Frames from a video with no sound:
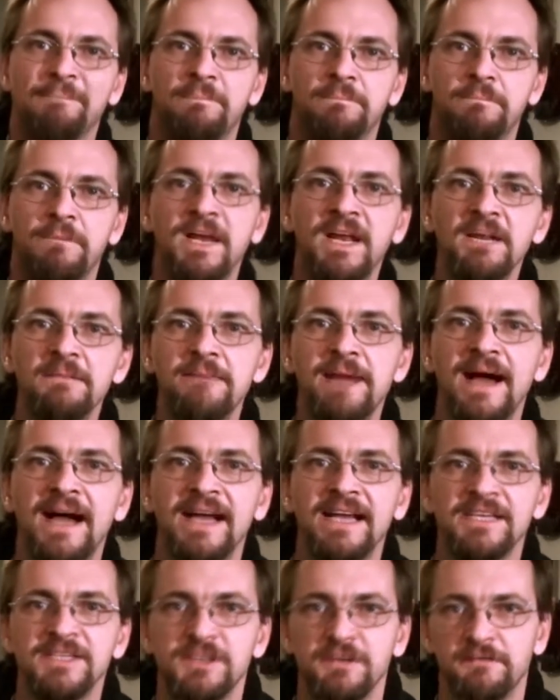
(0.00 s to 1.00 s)

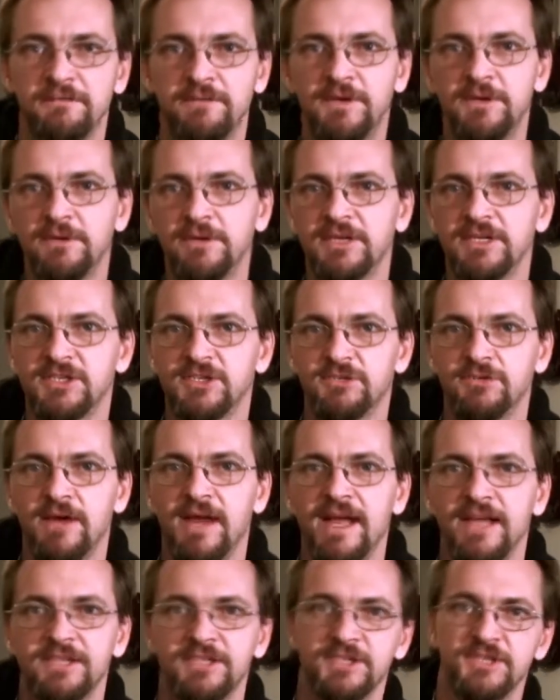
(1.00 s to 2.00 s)
Minimize viewer
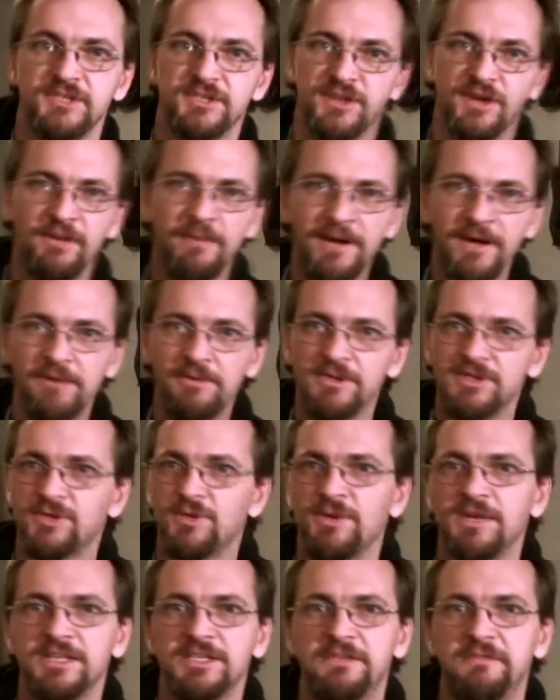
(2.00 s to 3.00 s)
distractions. Nobody wants to
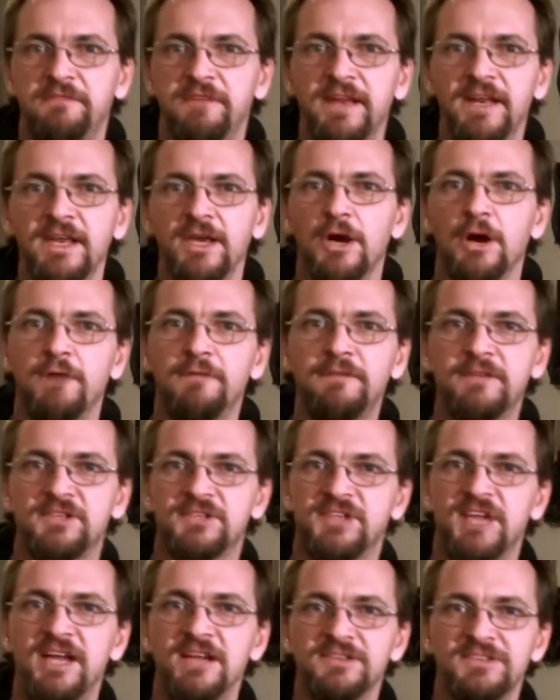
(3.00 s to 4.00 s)
watch a video if it
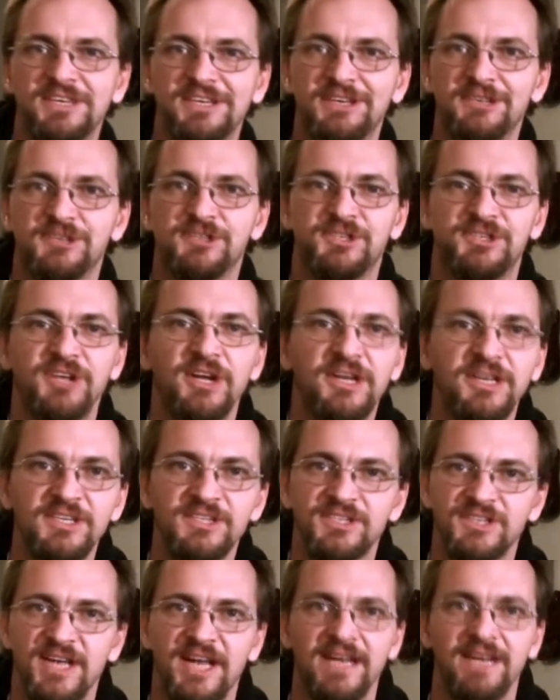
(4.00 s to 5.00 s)
sounds like you're stuck
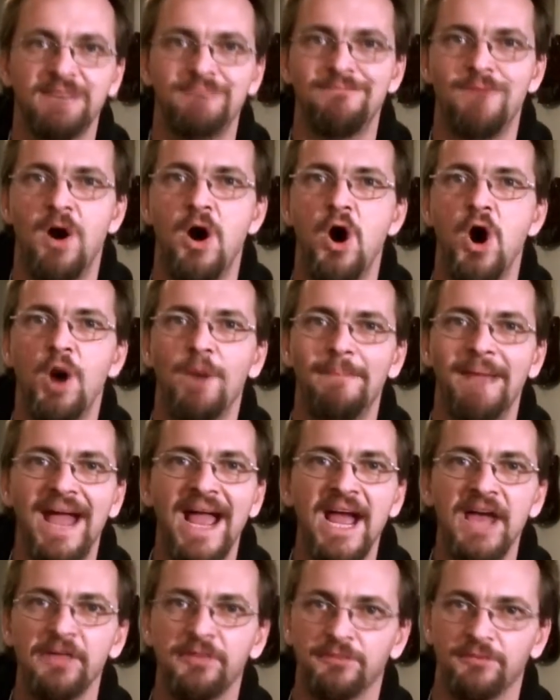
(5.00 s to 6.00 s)
inside a mall
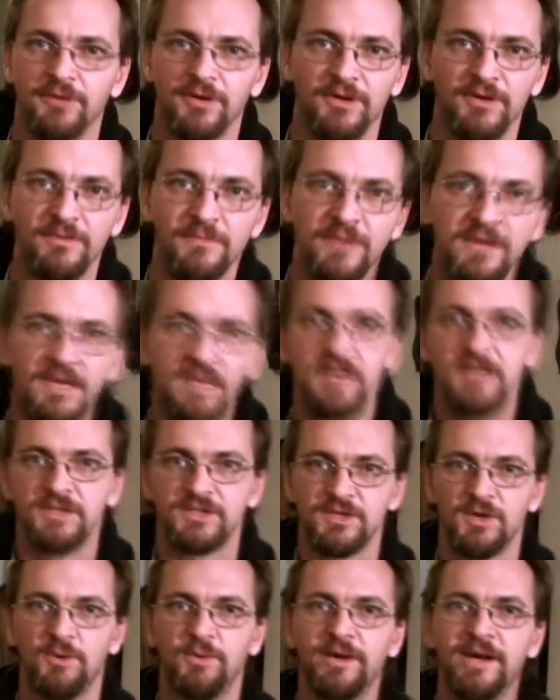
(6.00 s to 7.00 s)
bathroom.
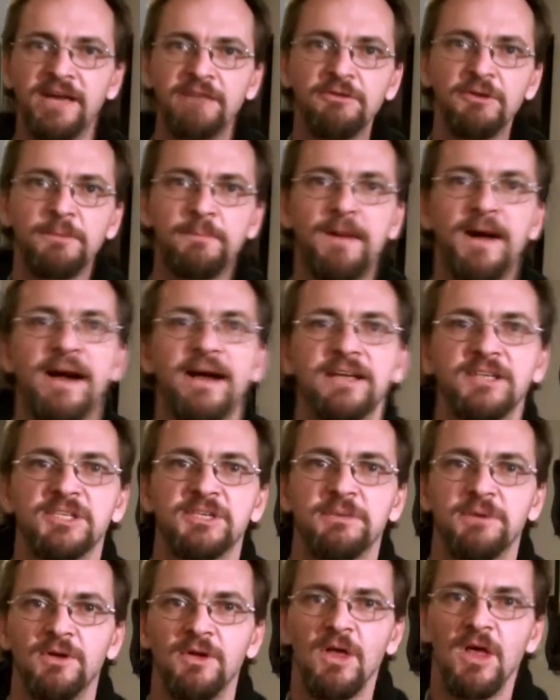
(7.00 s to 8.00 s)
So whenever
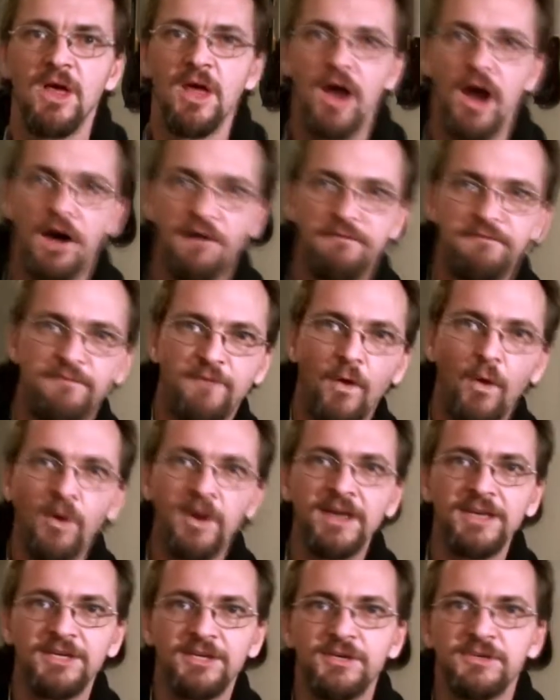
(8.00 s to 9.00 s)
possible,
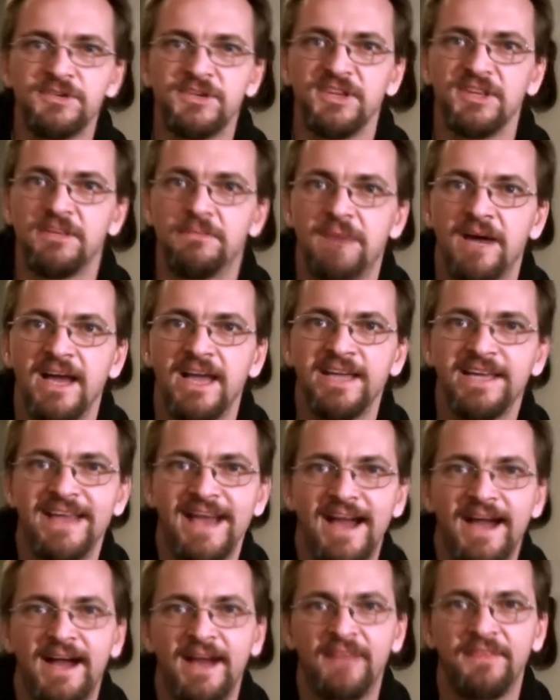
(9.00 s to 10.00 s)
avoid using the mic
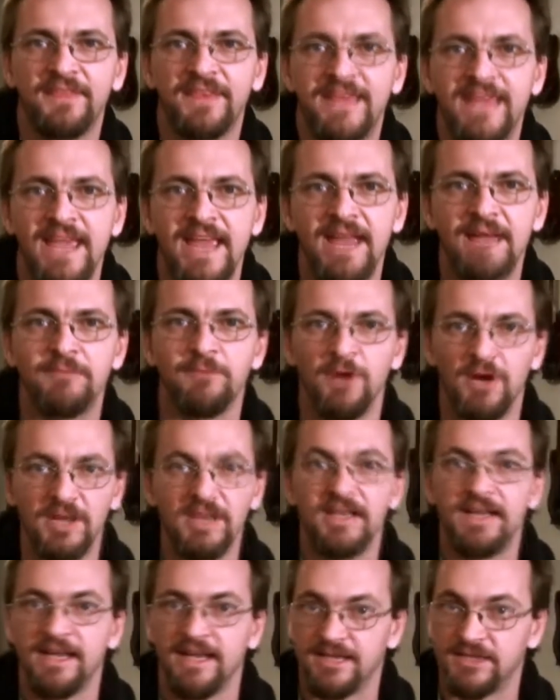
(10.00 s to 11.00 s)
on the camera.
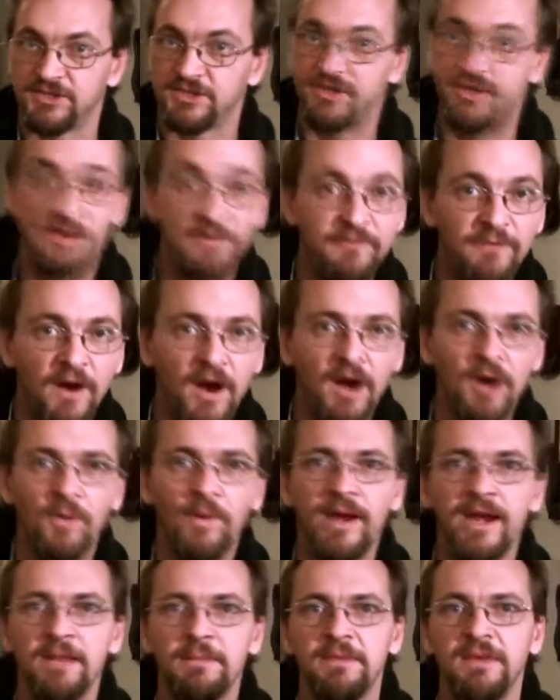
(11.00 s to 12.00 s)
It's too far
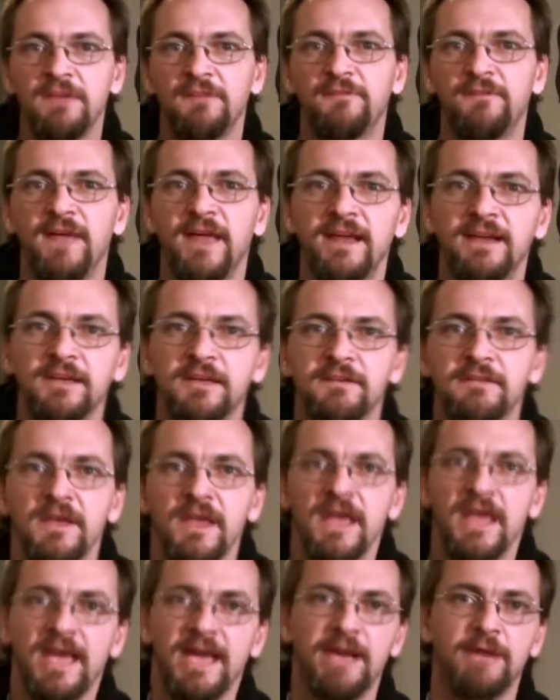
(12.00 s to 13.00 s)
away to be
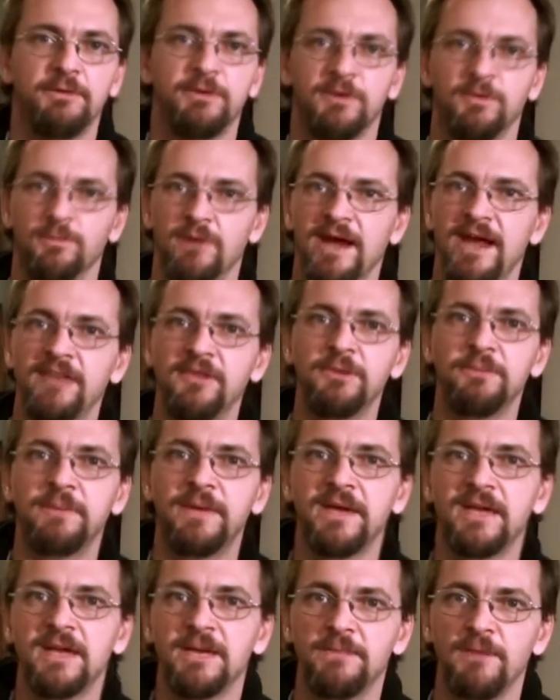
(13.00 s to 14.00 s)
effective, and it would rather
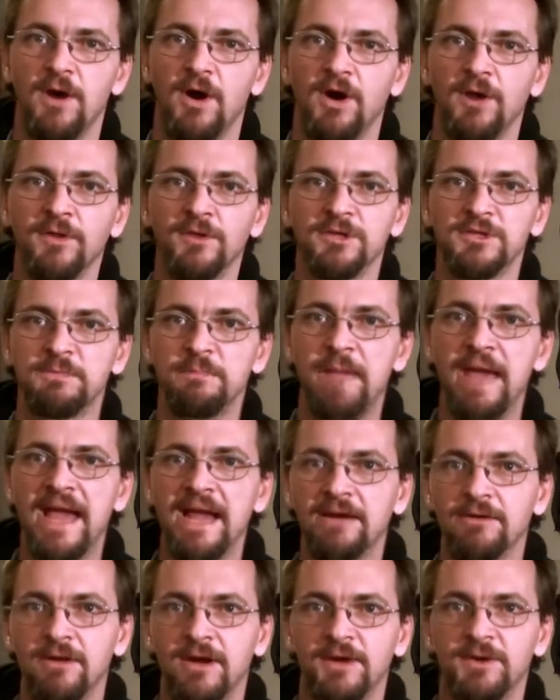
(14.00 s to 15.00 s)
pick up all those
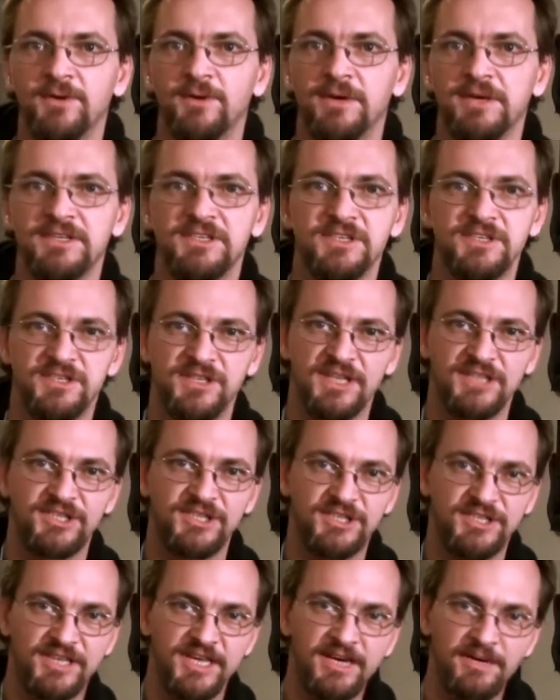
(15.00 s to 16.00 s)
background noises
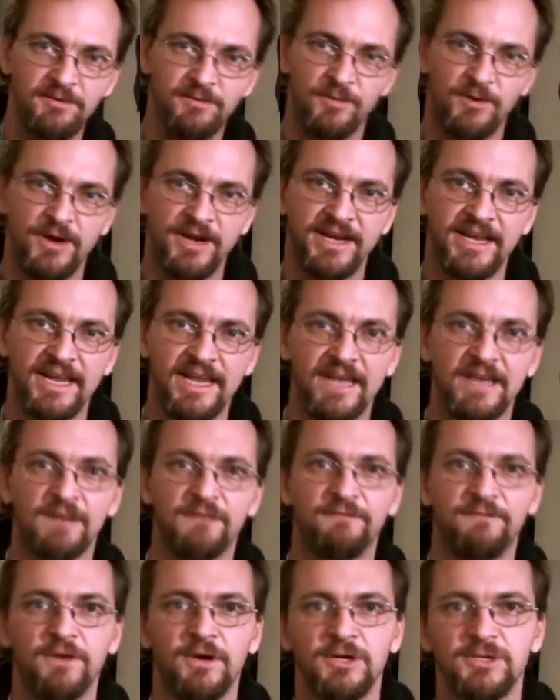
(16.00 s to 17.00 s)
that you didn't want in
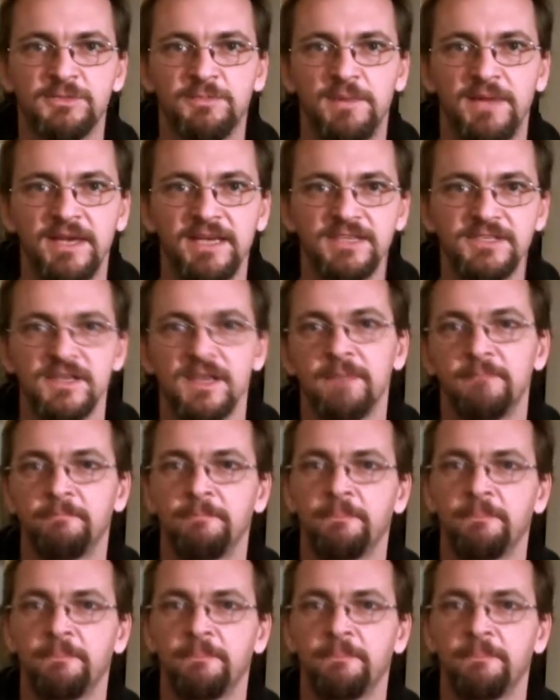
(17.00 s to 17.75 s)
the first place.